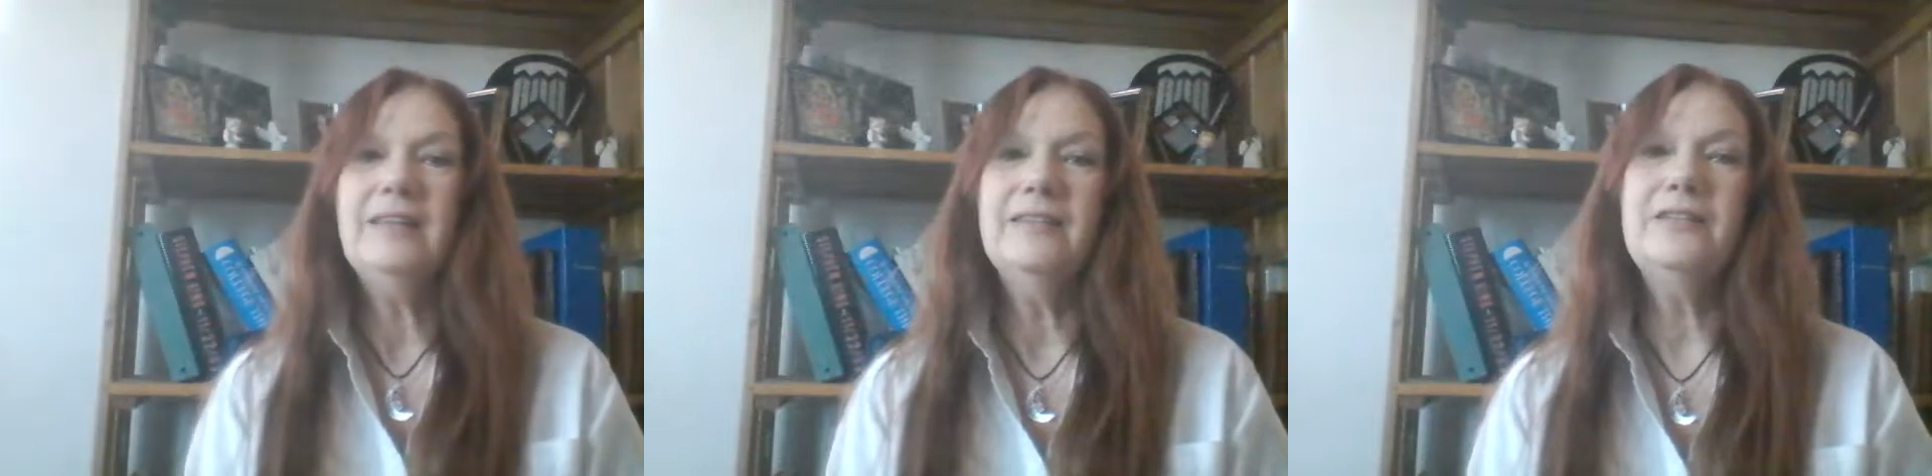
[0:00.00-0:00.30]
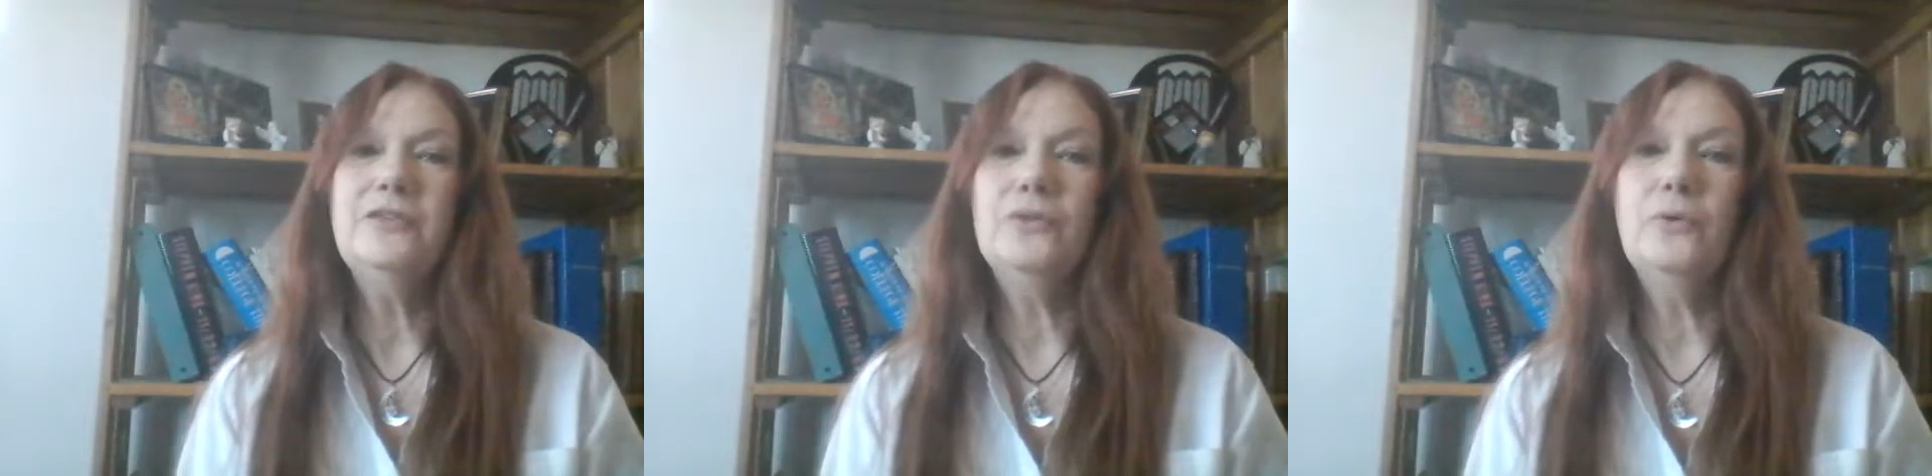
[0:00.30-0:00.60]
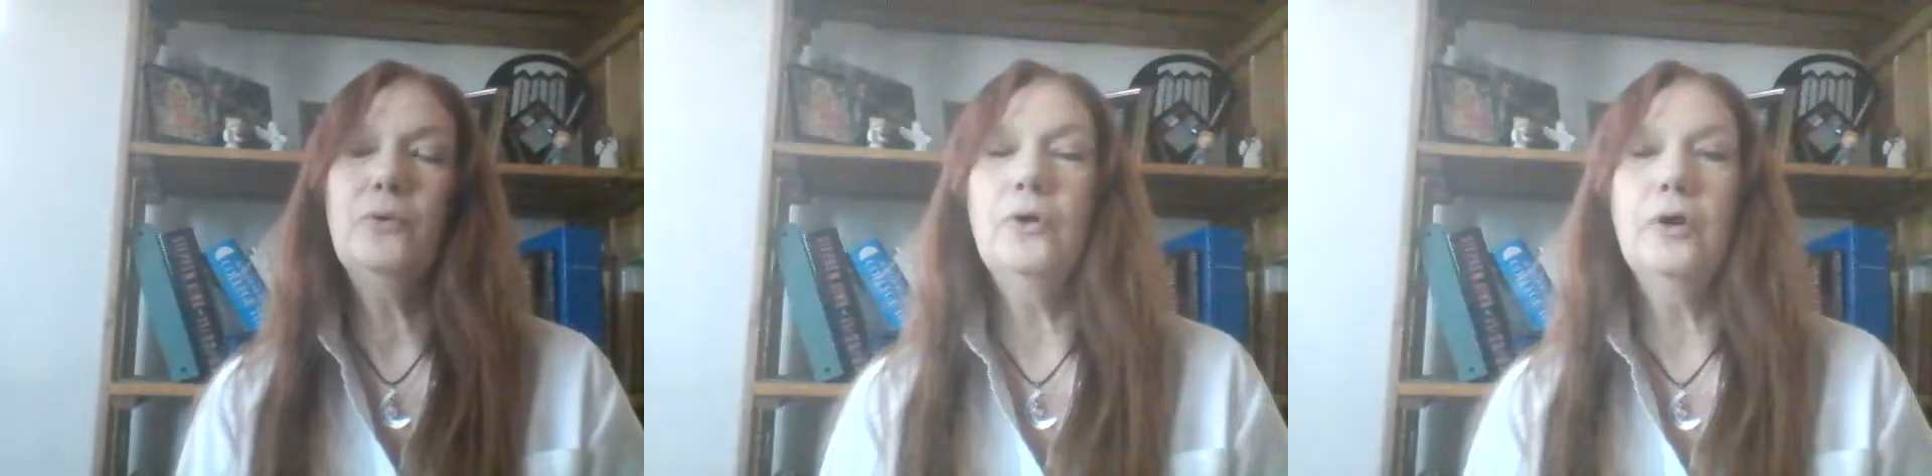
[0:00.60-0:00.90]
This is your
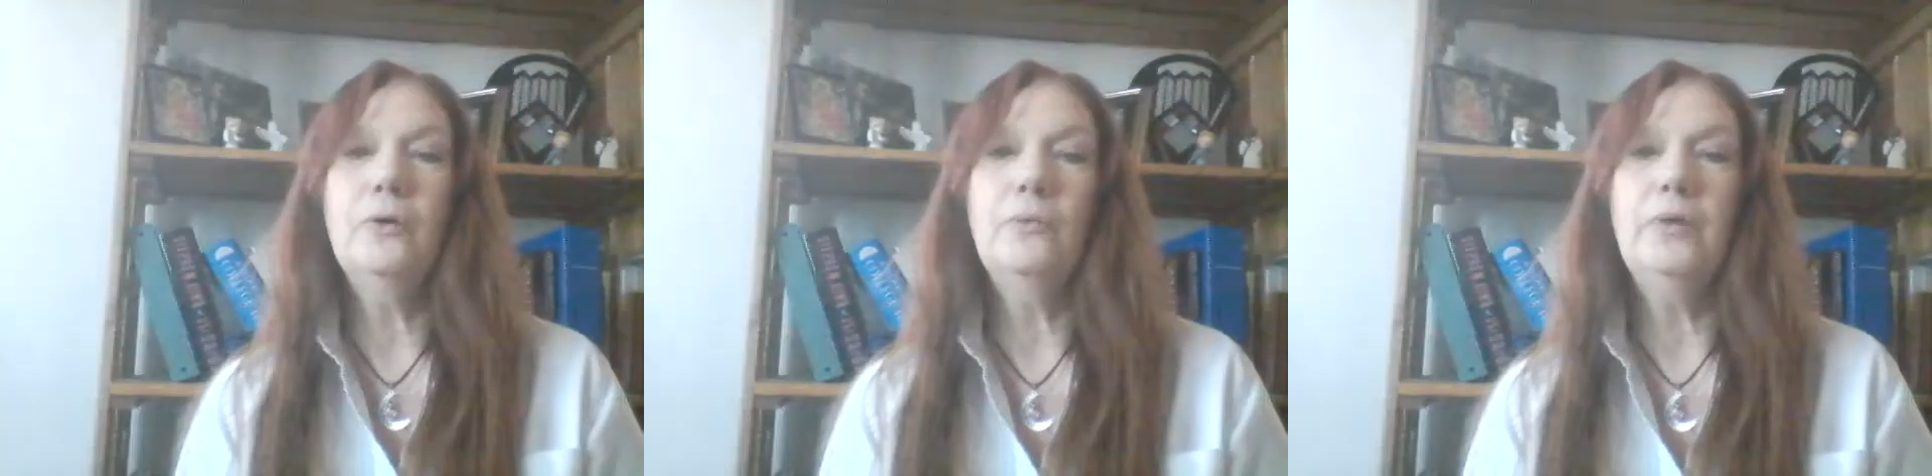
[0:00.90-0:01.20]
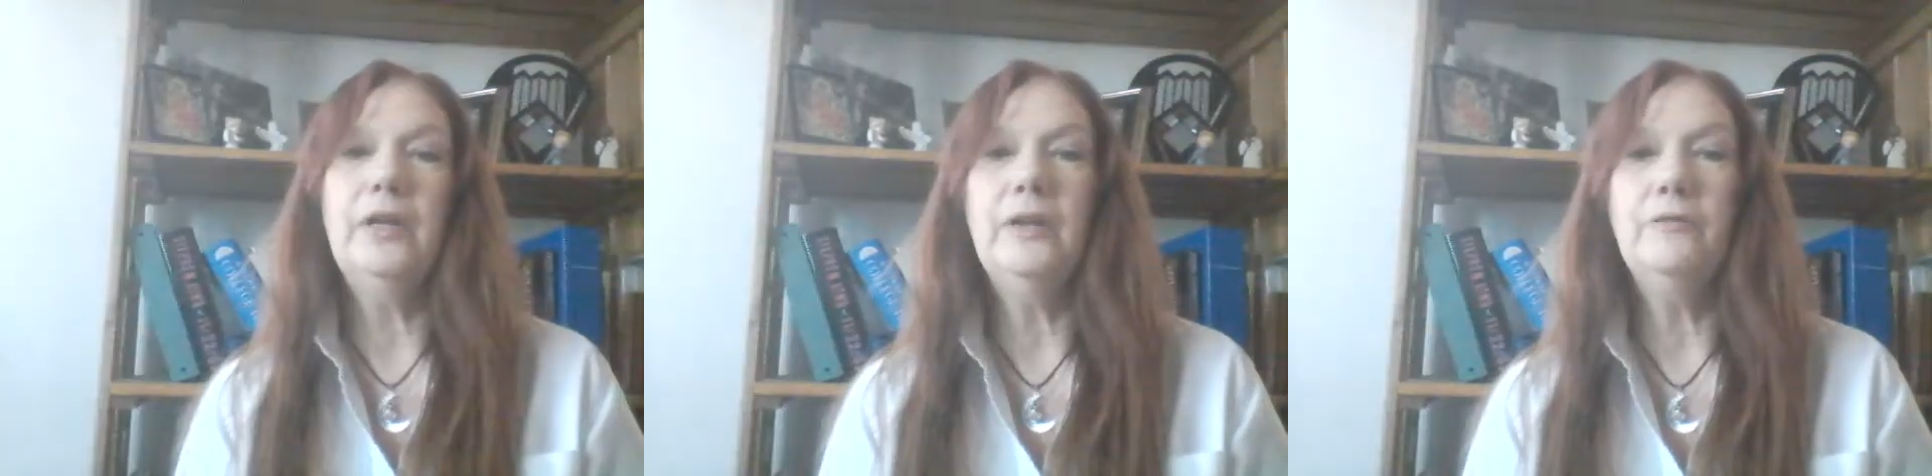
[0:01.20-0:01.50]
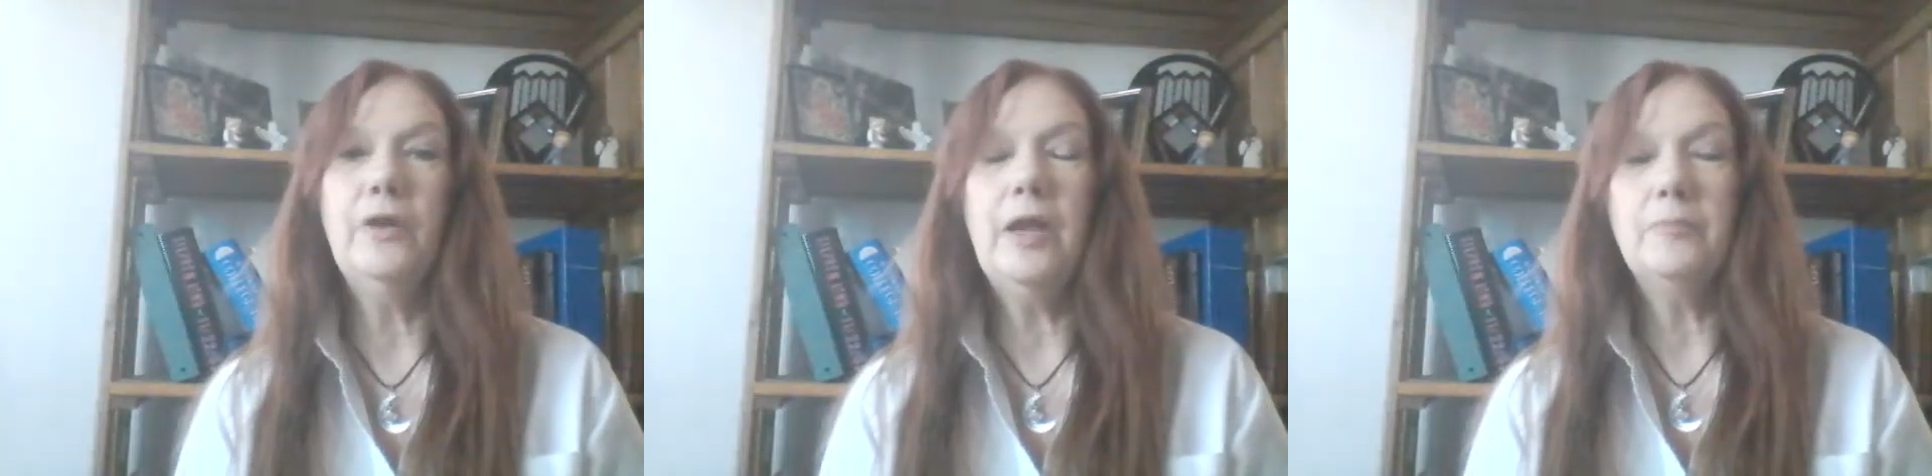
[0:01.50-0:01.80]
Oracle reading
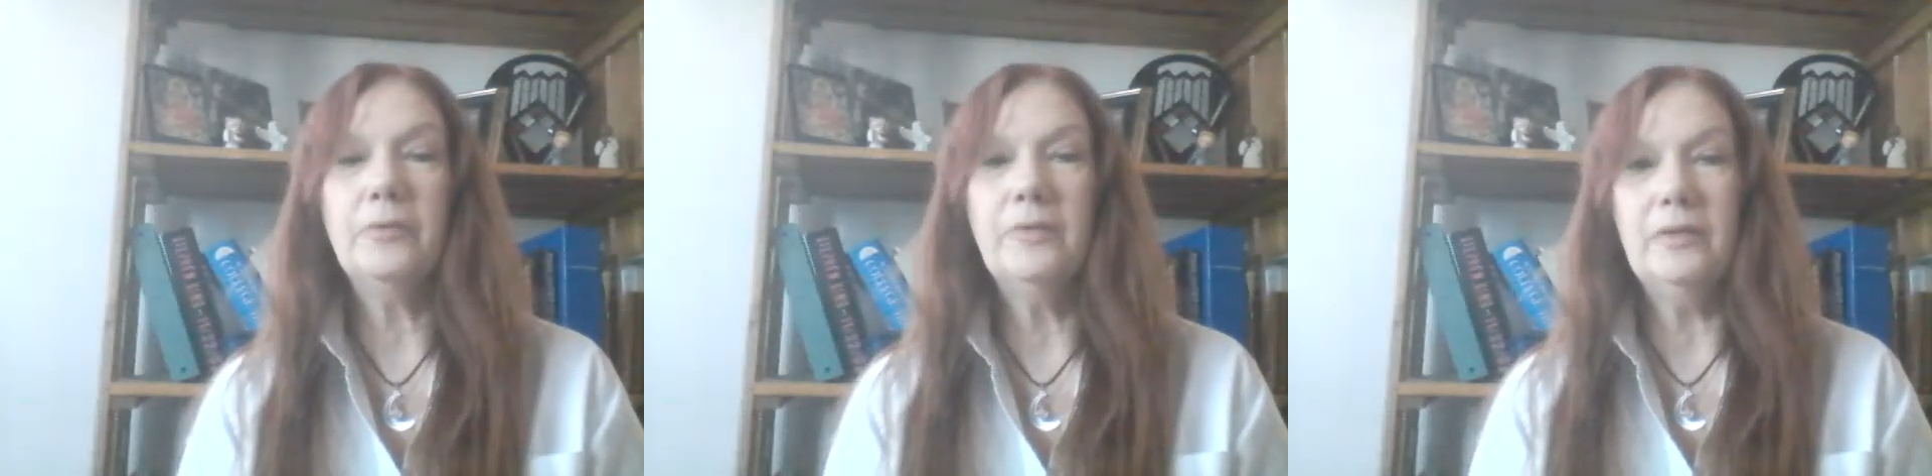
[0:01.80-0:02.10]
for April the